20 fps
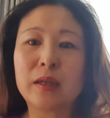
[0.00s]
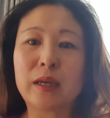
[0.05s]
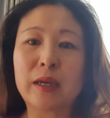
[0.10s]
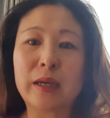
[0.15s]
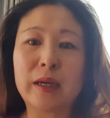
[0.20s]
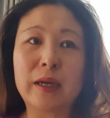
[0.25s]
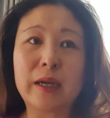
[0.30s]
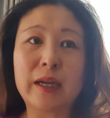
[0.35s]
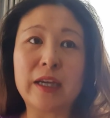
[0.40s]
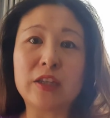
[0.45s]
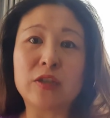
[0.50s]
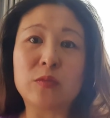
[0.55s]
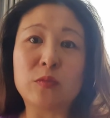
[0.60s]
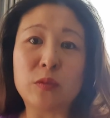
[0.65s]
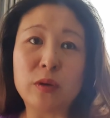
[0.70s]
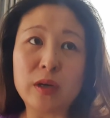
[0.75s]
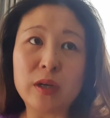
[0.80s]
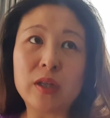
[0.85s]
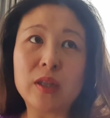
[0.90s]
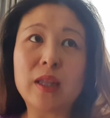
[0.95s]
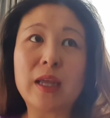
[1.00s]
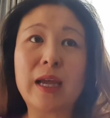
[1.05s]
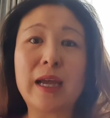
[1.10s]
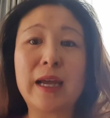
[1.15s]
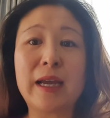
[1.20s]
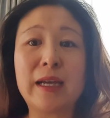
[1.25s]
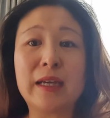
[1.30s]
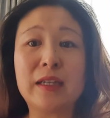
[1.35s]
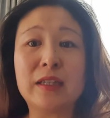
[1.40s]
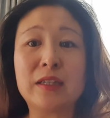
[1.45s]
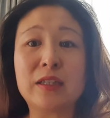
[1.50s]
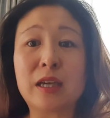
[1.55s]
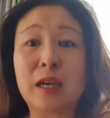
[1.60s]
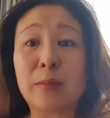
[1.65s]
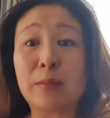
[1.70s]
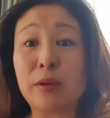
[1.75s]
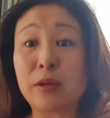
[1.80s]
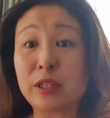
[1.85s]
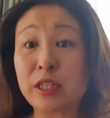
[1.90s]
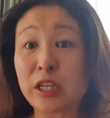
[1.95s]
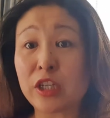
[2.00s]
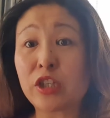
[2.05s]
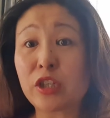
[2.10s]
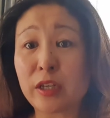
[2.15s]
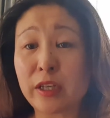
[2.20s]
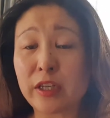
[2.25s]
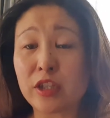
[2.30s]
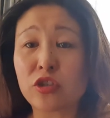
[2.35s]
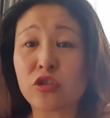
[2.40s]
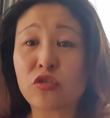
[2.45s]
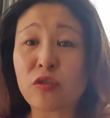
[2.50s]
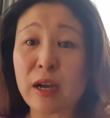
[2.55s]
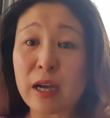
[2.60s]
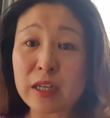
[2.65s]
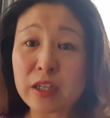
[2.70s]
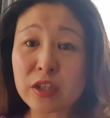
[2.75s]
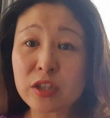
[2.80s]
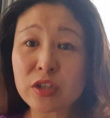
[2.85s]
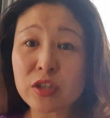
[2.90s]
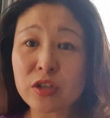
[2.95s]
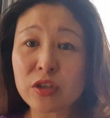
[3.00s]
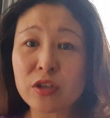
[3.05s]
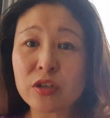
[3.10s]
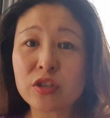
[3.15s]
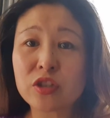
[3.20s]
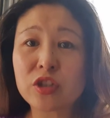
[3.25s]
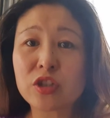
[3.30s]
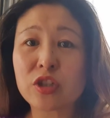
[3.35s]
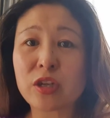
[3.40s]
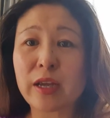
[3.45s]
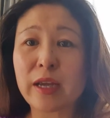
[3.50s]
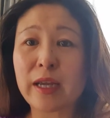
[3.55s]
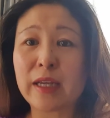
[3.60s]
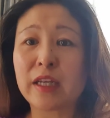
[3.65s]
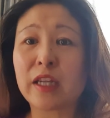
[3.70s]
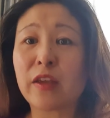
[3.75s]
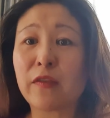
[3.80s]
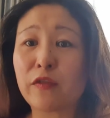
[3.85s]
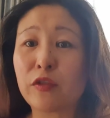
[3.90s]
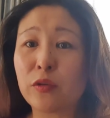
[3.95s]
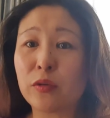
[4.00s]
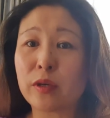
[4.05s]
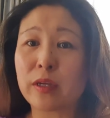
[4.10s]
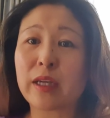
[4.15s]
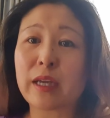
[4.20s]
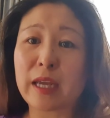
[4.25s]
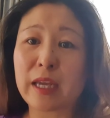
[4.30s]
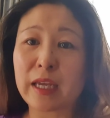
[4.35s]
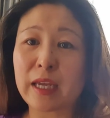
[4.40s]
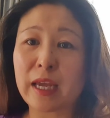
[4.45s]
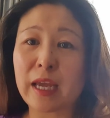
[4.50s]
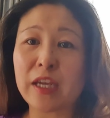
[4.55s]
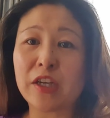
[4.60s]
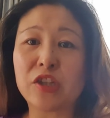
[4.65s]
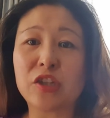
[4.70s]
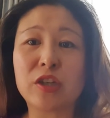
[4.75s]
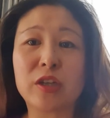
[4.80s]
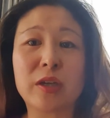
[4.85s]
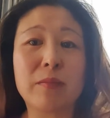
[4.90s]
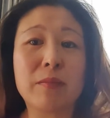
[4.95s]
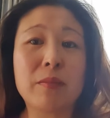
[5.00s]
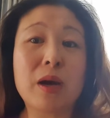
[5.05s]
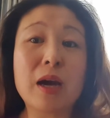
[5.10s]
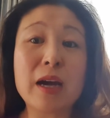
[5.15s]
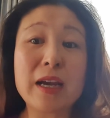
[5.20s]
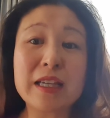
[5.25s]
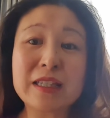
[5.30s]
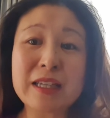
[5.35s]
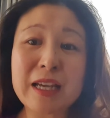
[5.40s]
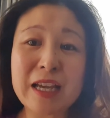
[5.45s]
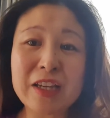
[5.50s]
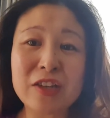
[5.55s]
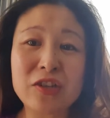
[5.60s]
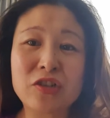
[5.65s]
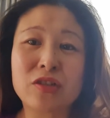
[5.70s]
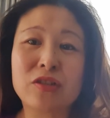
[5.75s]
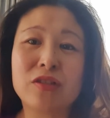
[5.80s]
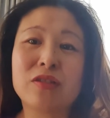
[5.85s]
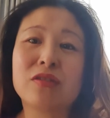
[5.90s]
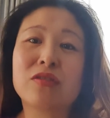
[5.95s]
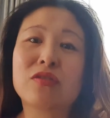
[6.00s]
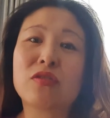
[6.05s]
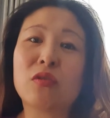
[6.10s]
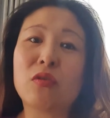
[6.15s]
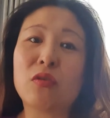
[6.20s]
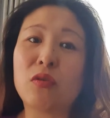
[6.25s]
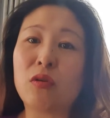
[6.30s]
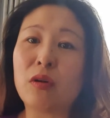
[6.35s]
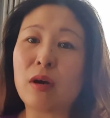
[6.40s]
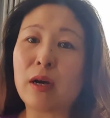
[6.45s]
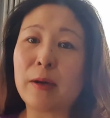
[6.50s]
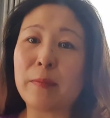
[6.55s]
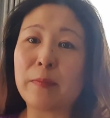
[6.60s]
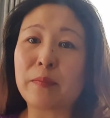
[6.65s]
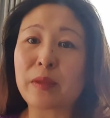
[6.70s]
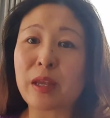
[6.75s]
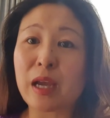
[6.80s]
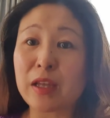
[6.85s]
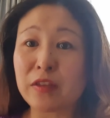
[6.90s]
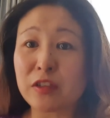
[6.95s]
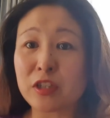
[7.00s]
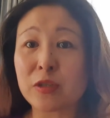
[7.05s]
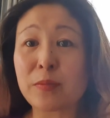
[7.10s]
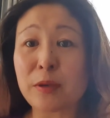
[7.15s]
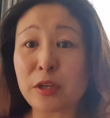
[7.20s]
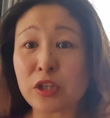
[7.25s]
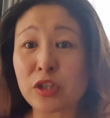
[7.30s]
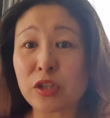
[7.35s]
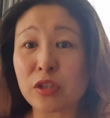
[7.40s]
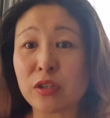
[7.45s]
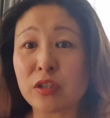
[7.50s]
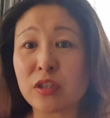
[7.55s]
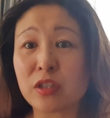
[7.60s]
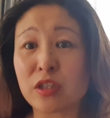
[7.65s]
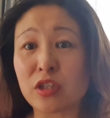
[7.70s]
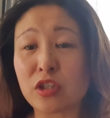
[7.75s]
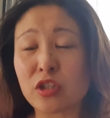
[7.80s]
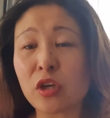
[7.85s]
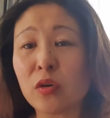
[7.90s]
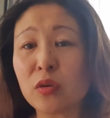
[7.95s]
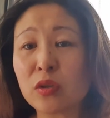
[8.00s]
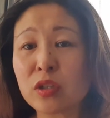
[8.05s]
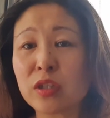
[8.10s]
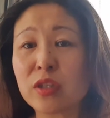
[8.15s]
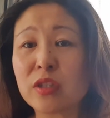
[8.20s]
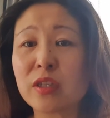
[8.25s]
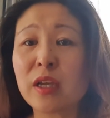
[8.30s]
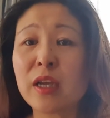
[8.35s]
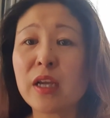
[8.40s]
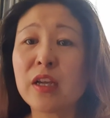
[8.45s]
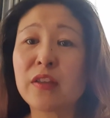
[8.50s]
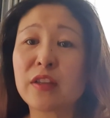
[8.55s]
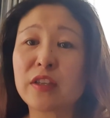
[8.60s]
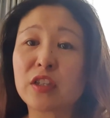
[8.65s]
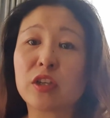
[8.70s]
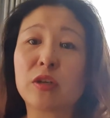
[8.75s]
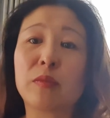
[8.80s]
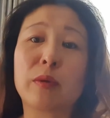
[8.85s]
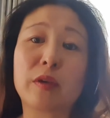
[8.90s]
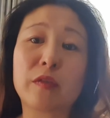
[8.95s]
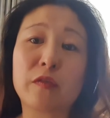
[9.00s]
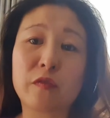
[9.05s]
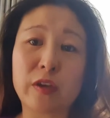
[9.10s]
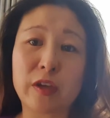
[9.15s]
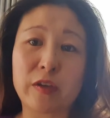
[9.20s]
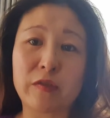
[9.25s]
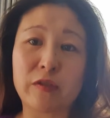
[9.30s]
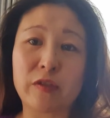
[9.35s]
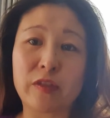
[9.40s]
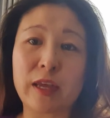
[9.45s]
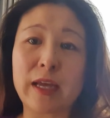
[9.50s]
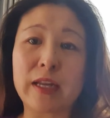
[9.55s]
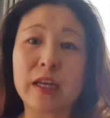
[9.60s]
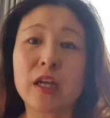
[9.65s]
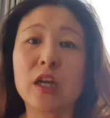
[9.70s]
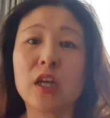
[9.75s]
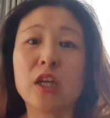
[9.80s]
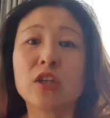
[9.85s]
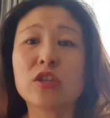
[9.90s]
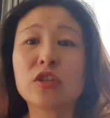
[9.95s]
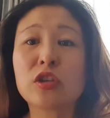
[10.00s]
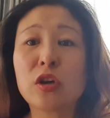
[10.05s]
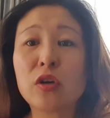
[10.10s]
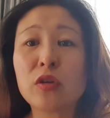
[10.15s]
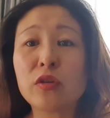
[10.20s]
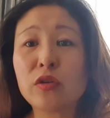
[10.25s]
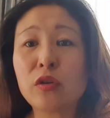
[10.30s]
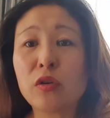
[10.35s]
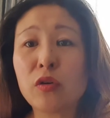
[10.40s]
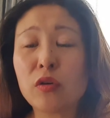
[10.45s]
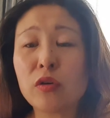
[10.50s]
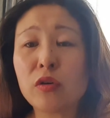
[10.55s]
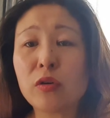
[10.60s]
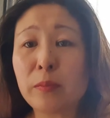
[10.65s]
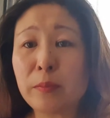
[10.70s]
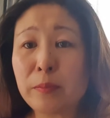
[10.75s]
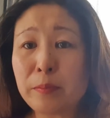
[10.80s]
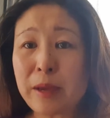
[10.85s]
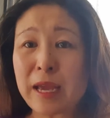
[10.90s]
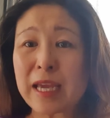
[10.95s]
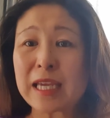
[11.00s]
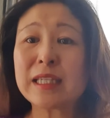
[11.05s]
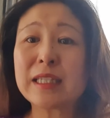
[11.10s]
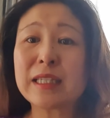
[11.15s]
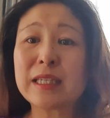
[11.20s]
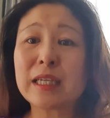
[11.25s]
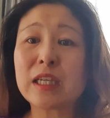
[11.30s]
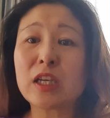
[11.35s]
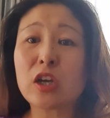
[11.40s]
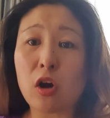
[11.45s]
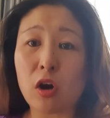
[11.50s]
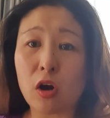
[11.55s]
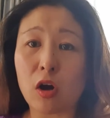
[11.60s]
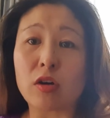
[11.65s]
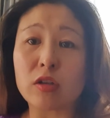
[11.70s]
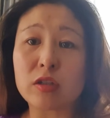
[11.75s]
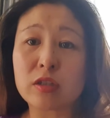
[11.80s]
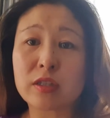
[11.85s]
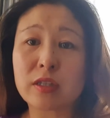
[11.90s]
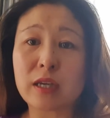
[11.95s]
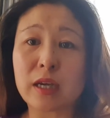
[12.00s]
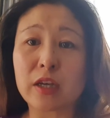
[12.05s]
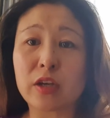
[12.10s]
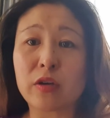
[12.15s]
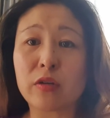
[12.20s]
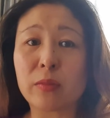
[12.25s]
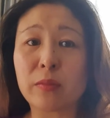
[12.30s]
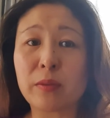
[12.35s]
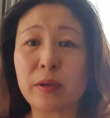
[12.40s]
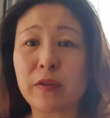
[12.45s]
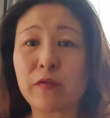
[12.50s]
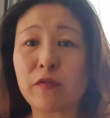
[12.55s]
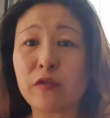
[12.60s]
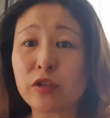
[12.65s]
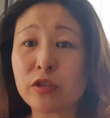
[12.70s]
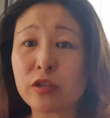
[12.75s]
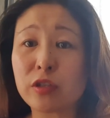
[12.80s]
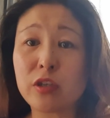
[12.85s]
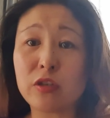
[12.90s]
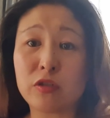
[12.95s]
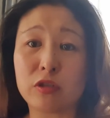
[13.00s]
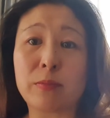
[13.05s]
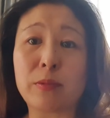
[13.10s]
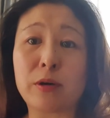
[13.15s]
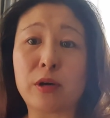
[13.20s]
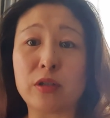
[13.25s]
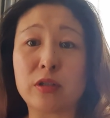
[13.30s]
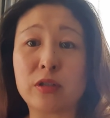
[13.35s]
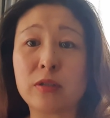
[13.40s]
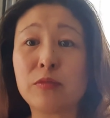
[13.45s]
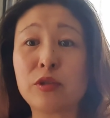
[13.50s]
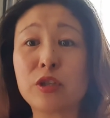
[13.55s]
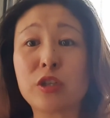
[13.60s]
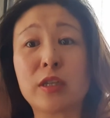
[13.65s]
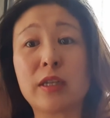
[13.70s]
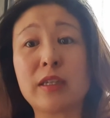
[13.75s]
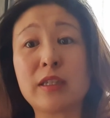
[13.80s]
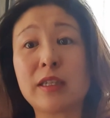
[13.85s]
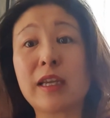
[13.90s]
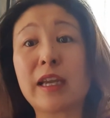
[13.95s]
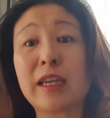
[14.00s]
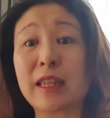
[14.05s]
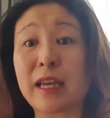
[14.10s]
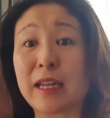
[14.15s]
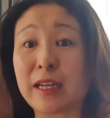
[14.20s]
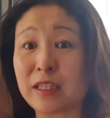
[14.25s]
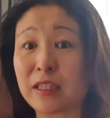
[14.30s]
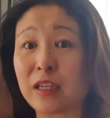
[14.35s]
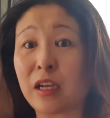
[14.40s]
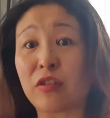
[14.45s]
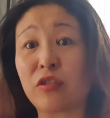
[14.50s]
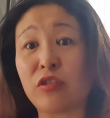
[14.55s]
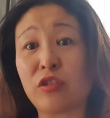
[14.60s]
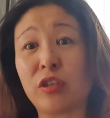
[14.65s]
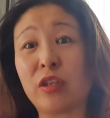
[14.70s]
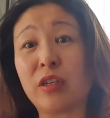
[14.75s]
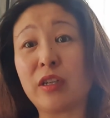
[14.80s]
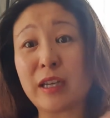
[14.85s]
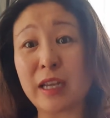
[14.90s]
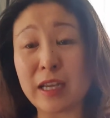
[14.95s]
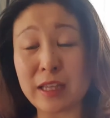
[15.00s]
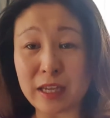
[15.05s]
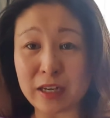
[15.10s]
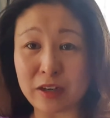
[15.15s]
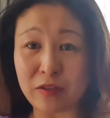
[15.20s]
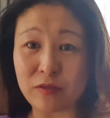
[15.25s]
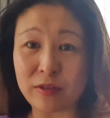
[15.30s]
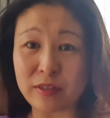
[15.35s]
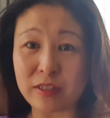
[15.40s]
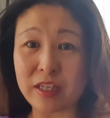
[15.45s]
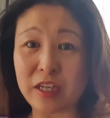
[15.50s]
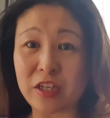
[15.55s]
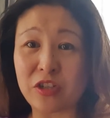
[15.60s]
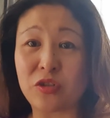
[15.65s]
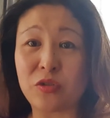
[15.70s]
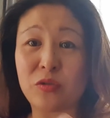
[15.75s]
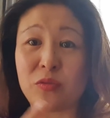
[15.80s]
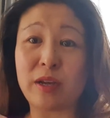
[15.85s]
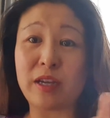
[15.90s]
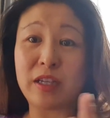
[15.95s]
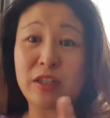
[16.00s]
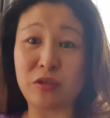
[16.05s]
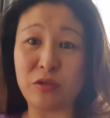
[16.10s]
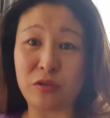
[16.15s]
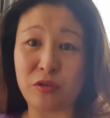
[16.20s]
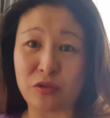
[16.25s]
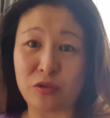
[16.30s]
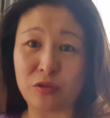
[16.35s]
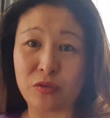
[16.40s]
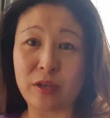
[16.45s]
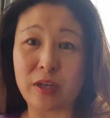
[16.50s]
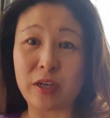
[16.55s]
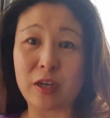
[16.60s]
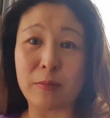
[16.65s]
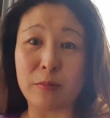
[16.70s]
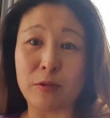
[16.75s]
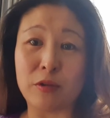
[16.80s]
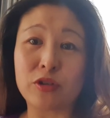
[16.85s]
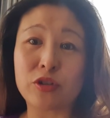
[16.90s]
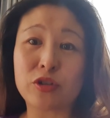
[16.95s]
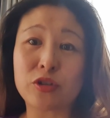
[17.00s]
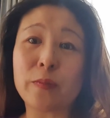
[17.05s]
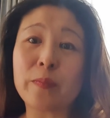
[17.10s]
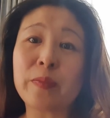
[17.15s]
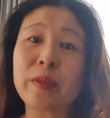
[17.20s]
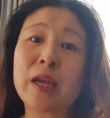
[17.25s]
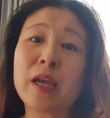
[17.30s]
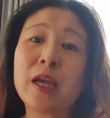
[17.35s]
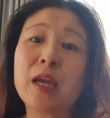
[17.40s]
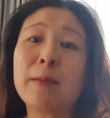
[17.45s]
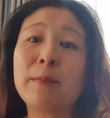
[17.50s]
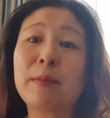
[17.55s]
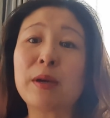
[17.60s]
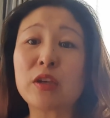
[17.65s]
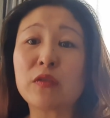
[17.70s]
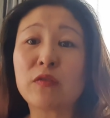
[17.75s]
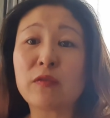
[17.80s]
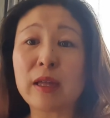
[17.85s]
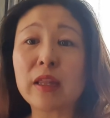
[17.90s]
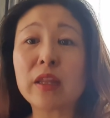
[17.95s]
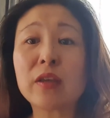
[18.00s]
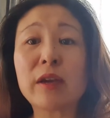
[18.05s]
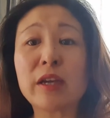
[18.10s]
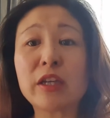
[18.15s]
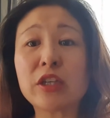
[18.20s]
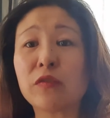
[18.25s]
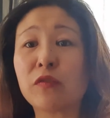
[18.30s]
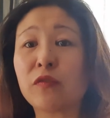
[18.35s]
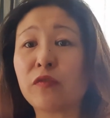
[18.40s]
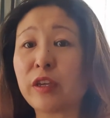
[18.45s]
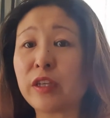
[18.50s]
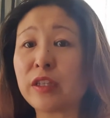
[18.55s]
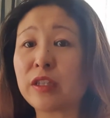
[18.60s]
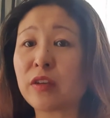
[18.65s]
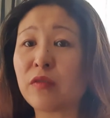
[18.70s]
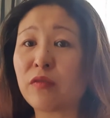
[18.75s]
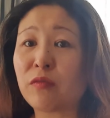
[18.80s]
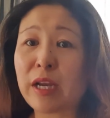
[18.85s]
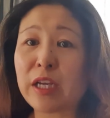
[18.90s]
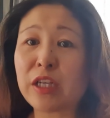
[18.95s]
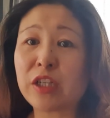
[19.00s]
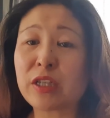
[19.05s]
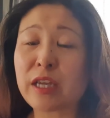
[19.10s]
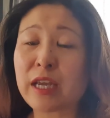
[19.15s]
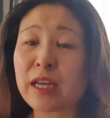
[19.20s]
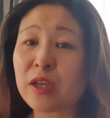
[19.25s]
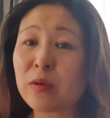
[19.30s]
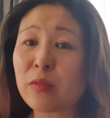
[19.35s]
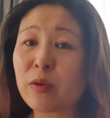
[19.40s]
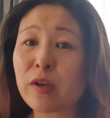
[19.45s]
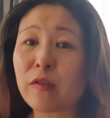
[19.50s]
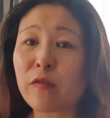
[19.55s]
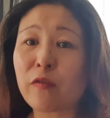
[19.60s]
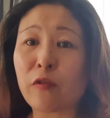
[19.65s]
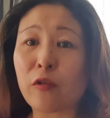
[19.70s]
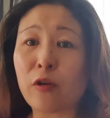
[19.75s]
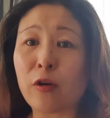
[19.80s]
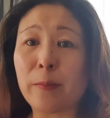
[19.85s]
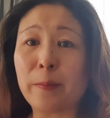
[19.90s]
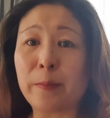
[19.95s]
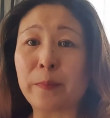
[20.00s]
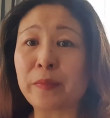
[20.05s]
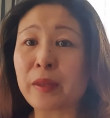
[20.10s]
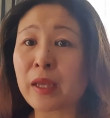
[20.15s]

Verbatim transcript: uh, as well as uh, potentially a strata search. And if you're engaging in buyer's agents or um, other specialist consultants, there's going to be a fee for that. So your, your basic costs are going to be firstly your deposit, which let's take that aside because you're going to need that in residential as you do in commercial. But your valuation fees can range anywhere from